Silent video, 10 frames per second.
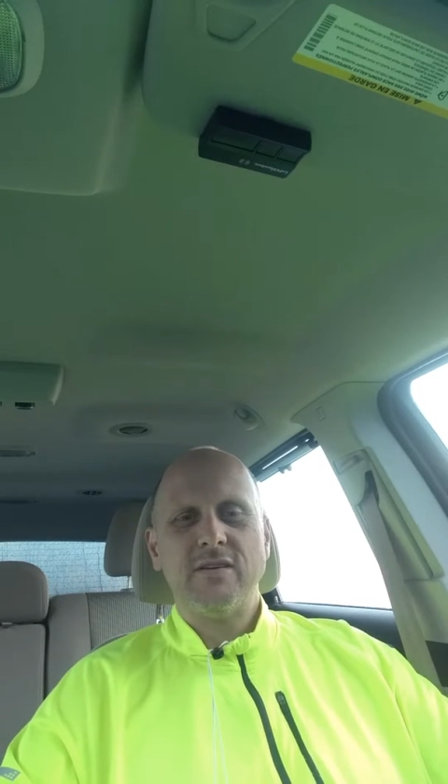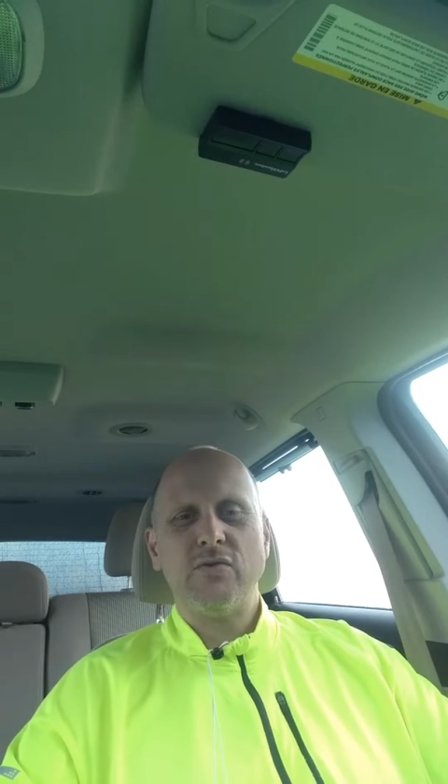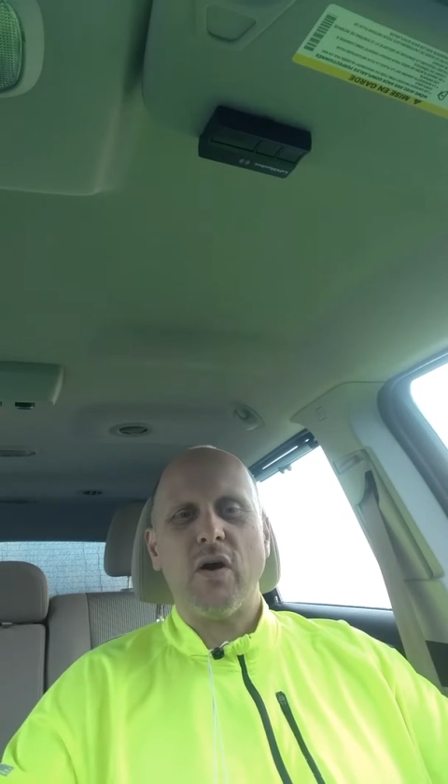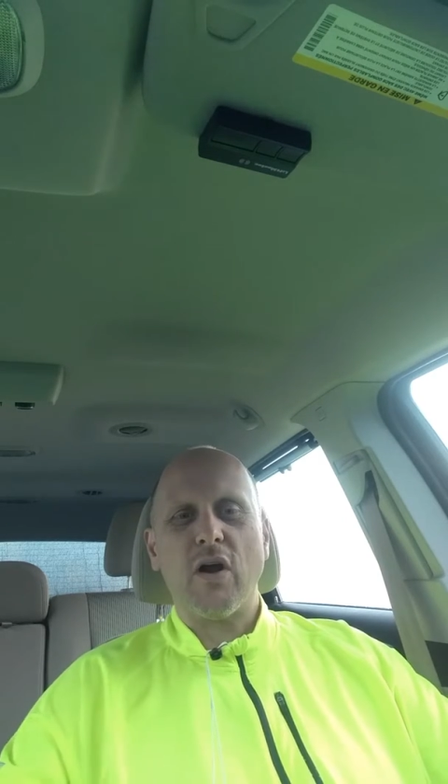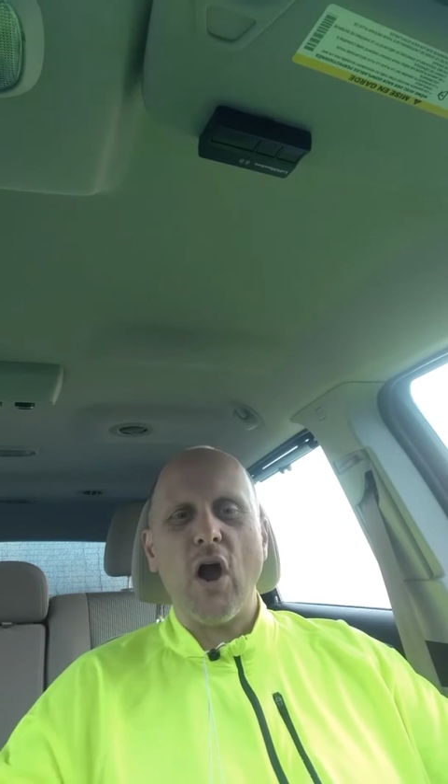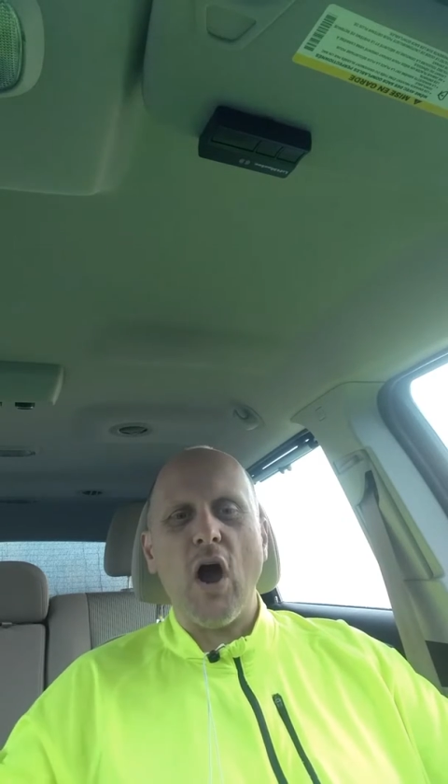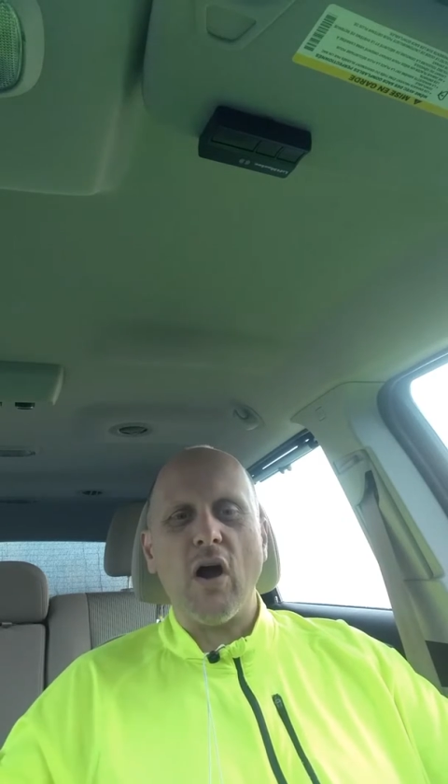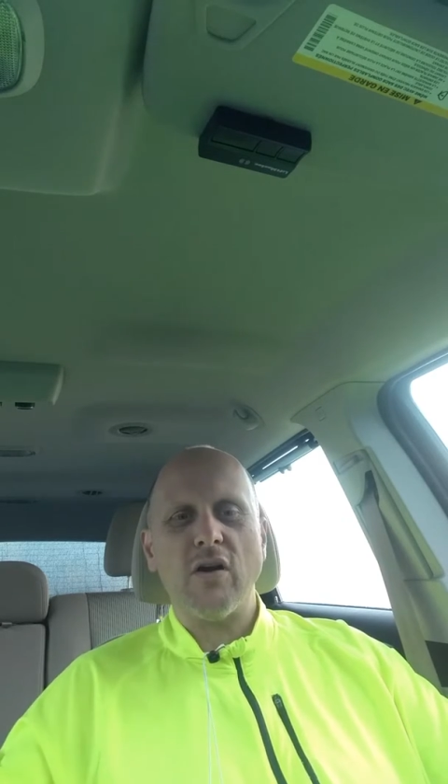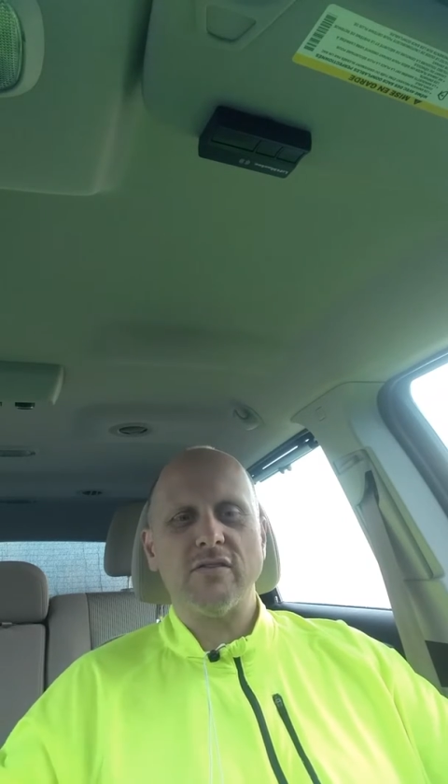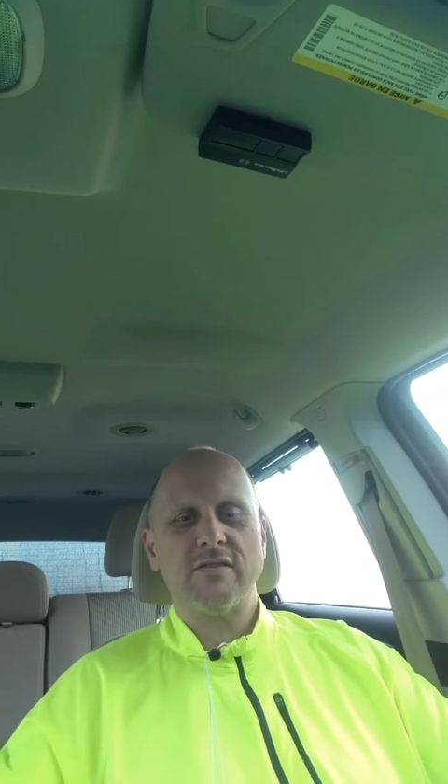to our
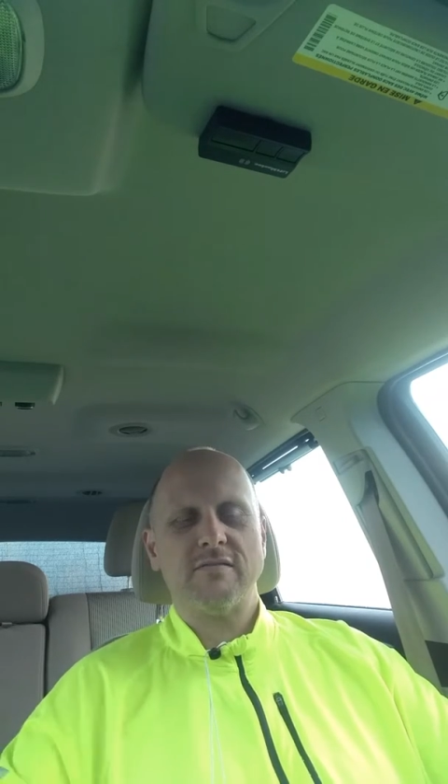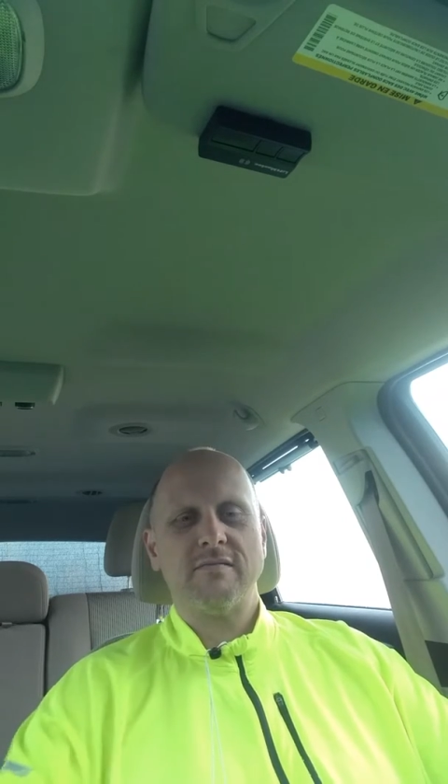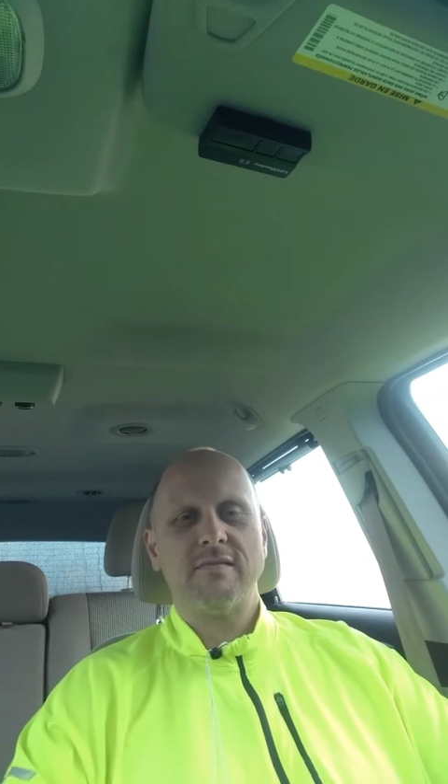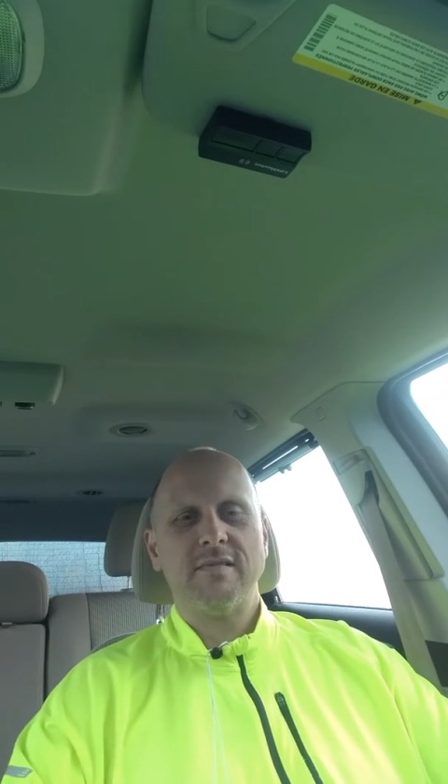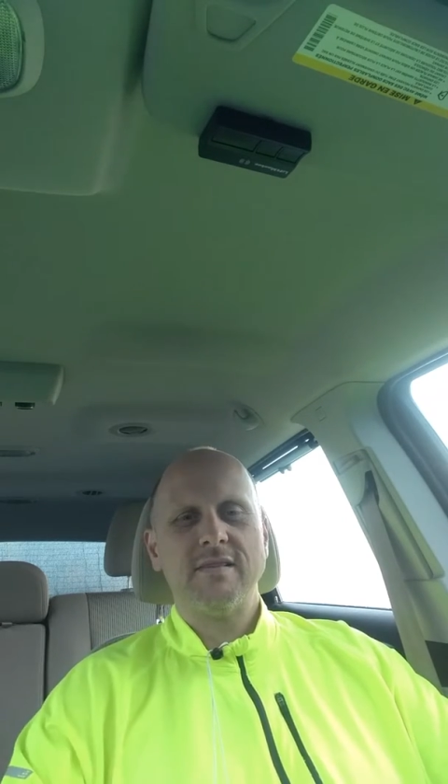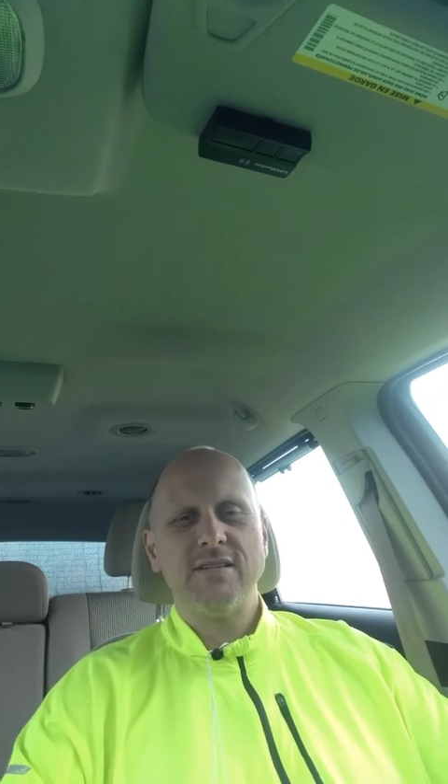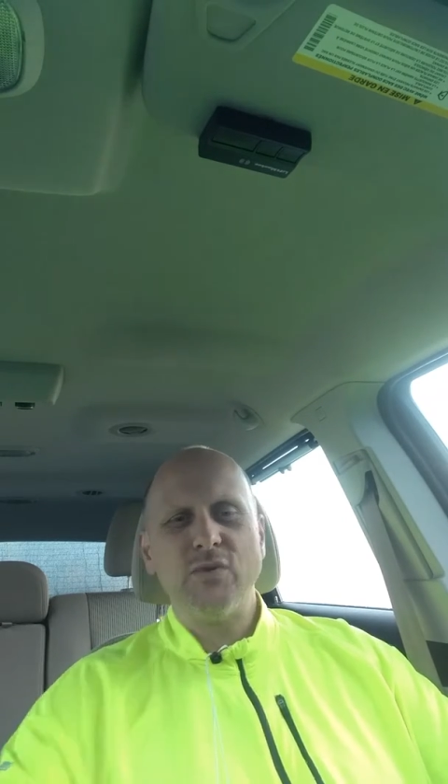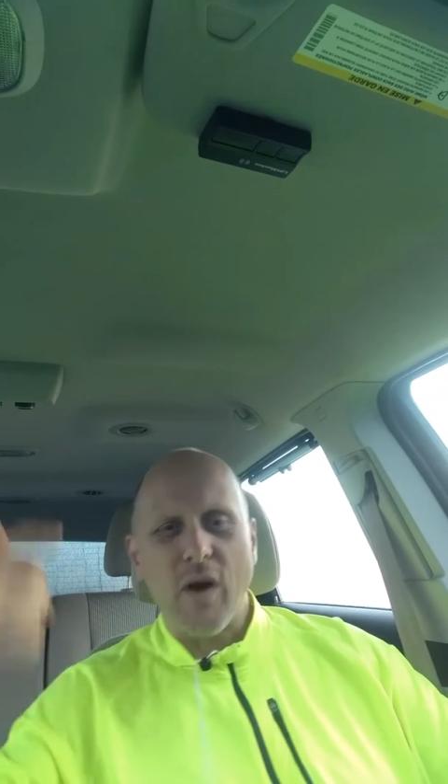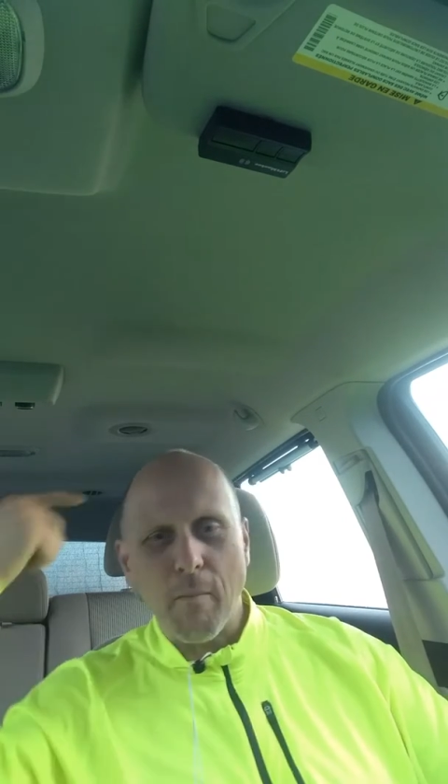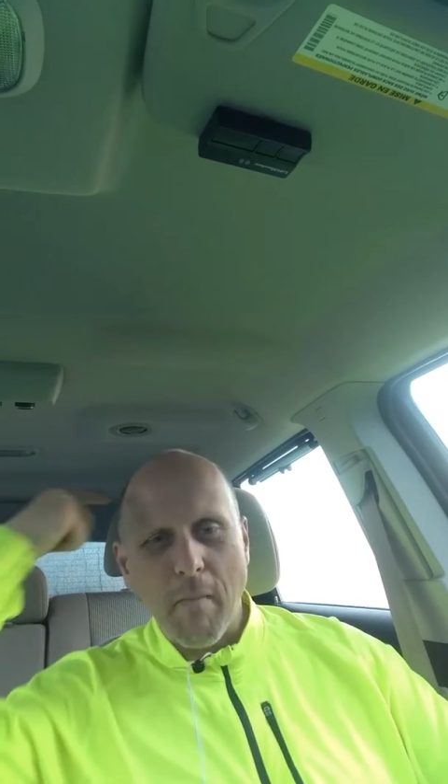cars,
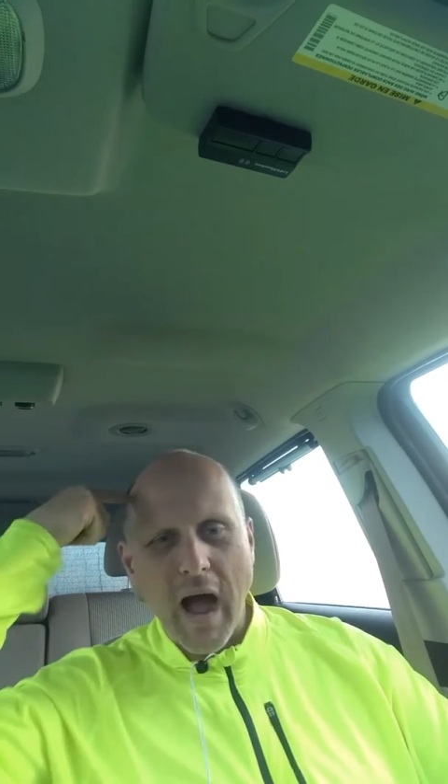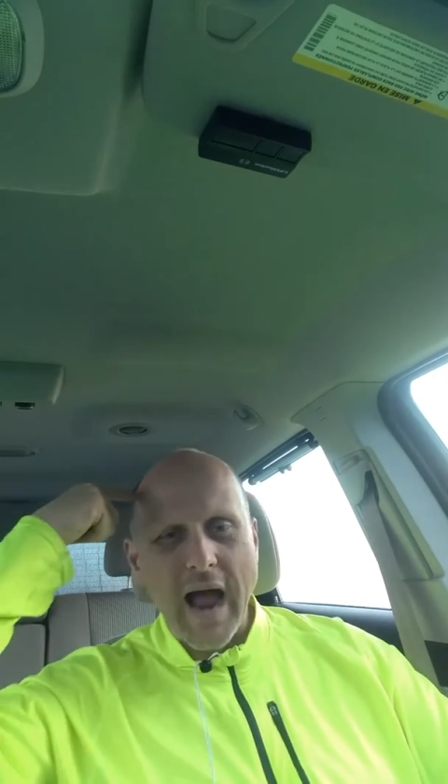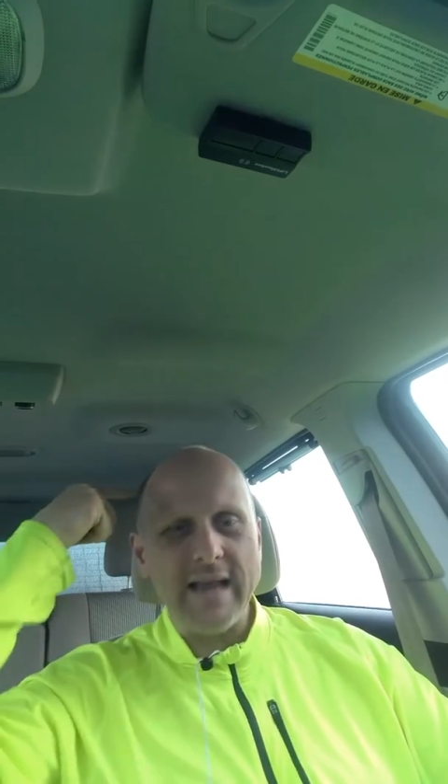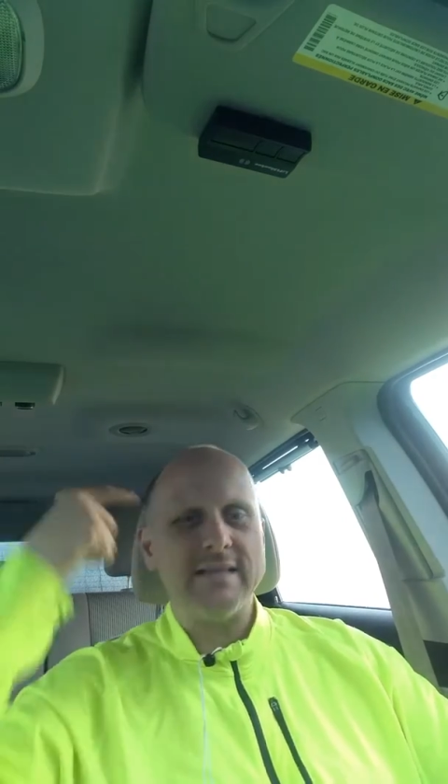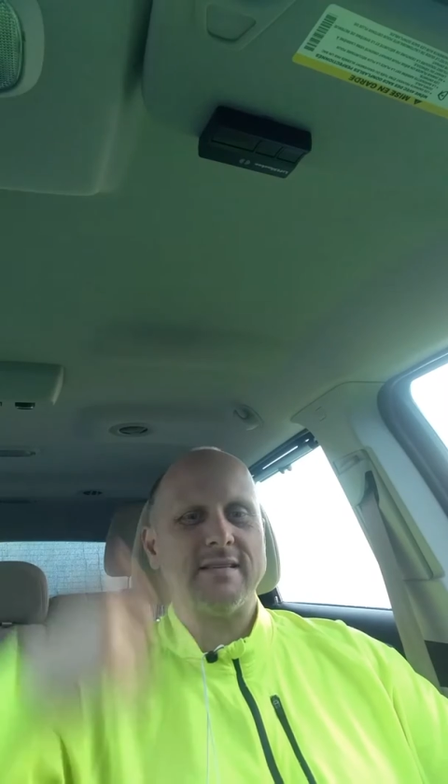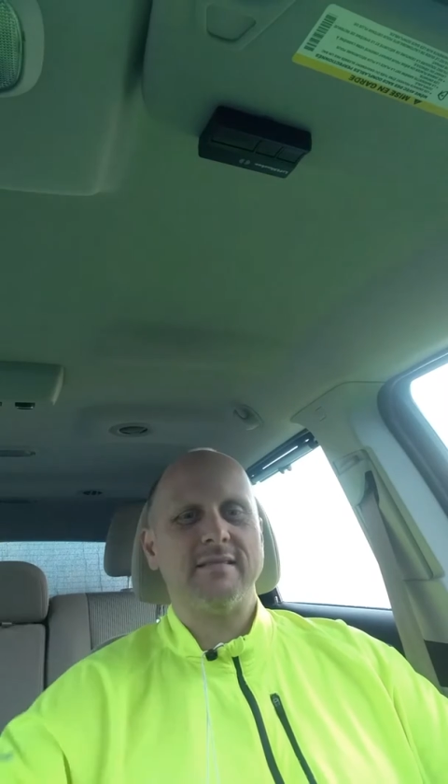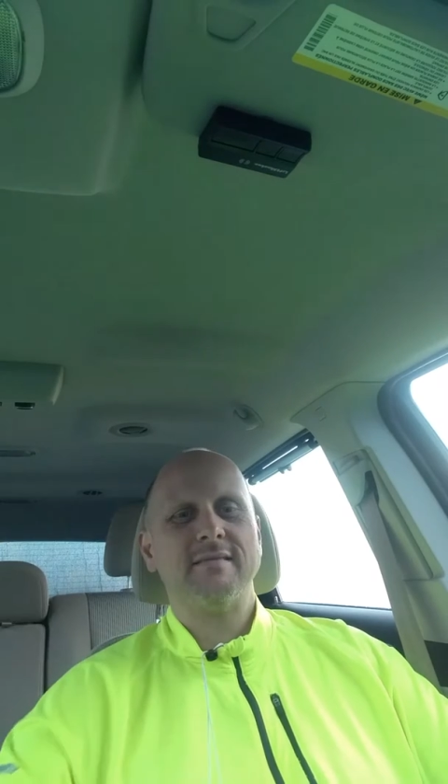to our minds,